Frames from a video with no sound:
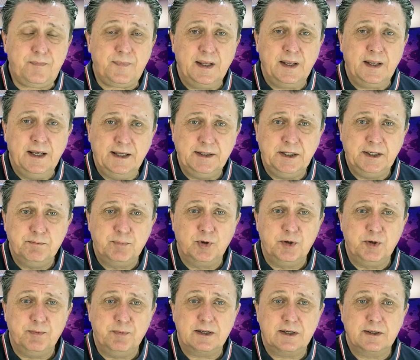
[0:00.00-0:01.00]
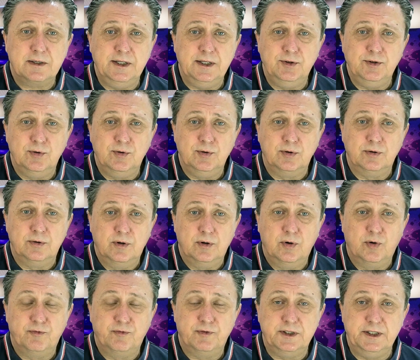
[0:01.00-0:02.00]
and then put it back in your
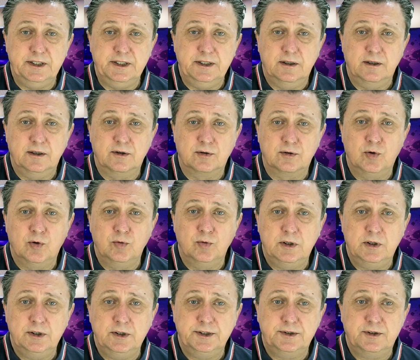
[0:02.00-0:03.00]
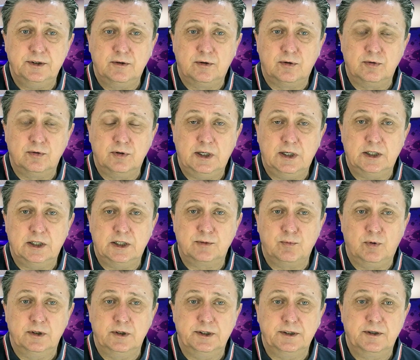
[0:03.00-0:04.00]
hopefully cold wallet or hard
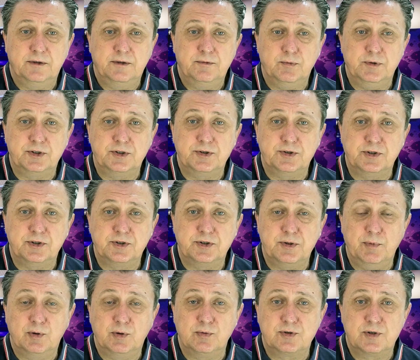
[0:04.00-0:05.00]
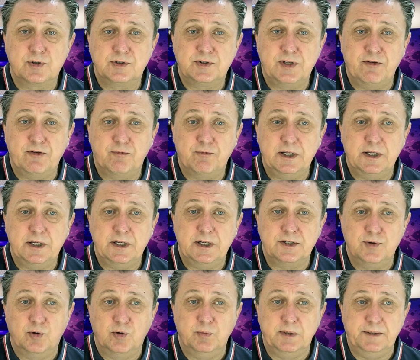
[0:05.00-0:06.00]
wallet, which is the most safe place
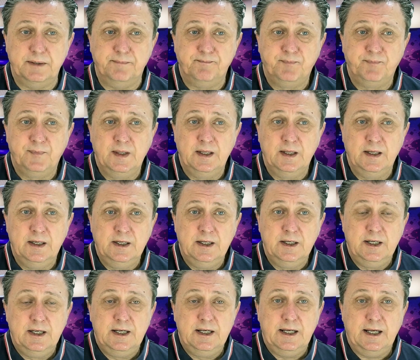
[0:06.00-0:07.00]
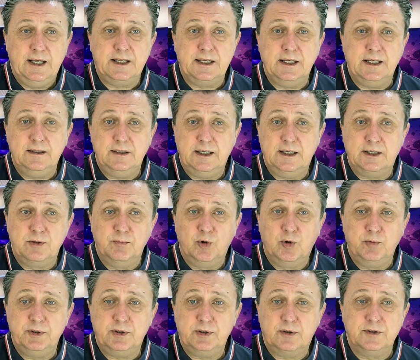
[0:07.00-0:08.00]
normally. Again, at the
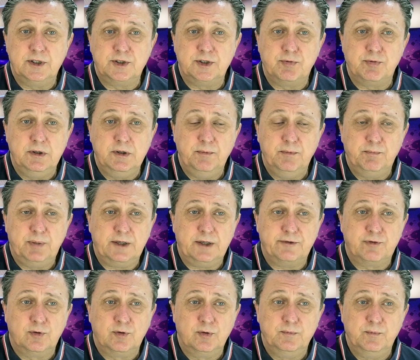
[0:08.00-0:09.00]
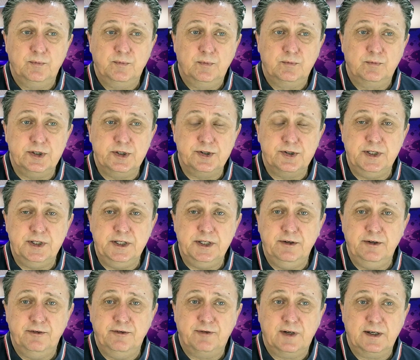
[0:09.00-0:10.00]
moment on the Trillant platform, we
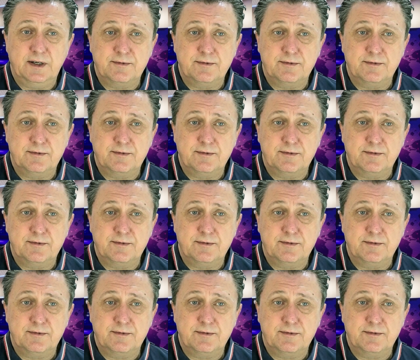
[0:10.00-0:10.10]
see 5